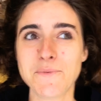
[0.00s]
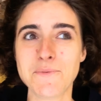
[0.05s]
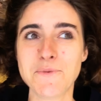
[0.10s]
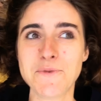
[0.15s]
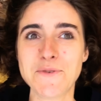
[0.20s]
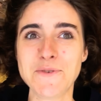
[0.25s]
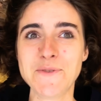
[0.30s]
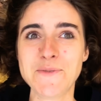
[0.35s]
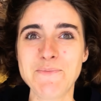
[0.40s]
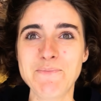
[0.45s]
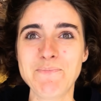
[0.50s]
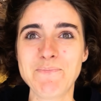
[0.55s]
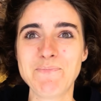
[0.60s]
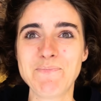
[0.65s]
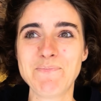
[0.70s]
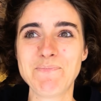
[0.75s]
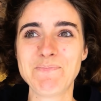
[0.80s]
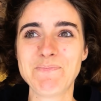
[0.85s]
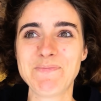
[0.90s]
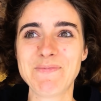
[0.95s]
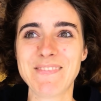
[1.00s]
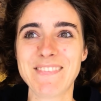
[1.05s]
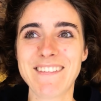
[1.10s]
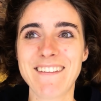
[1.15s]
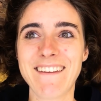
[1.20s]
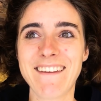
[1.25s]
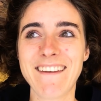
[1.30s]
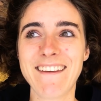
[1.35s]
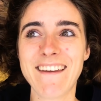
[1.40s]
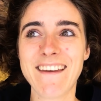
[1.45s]
moon,
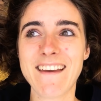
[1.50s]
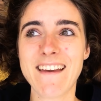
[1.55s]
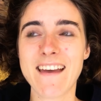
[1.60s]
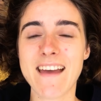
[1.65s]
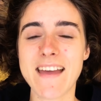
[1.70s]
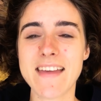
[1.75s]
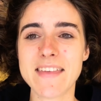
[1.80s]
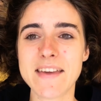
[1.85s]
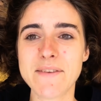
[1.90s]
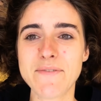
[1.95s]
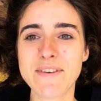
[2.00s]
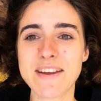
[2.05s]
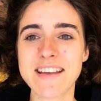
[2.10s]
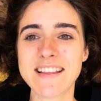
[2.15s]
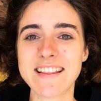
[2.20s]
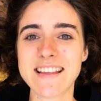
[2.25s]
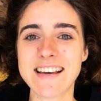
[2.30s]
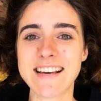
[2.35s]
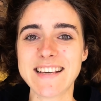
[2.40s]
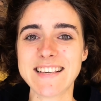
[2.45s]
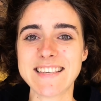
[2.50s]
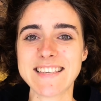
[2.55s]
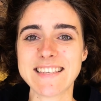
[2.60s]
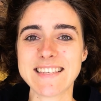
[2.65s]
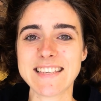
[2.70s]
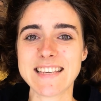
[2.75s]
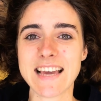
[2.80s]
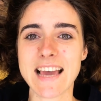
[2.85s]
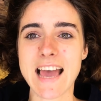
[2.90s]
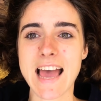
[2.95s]
and I
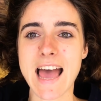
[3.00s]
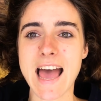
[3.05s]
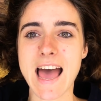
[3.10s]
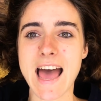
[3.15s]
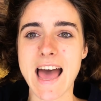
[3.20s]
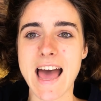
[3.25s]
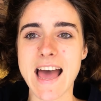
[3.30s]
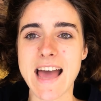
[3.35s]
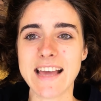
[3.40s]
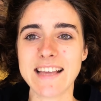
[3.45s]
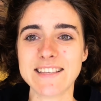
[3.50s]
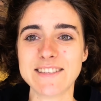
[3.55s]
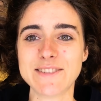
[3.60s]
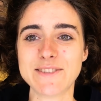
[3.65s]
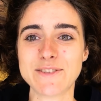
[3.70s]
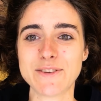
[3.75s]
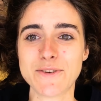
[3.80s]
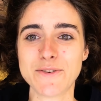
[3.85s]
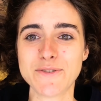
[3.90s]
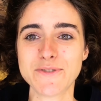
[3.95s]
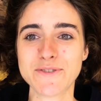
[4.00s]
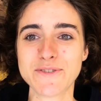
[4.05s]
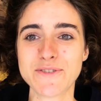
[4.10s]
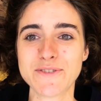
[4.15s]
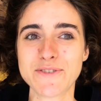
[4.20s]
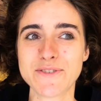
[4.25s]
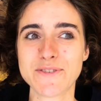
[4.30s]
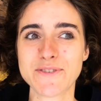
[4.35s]
realized I don't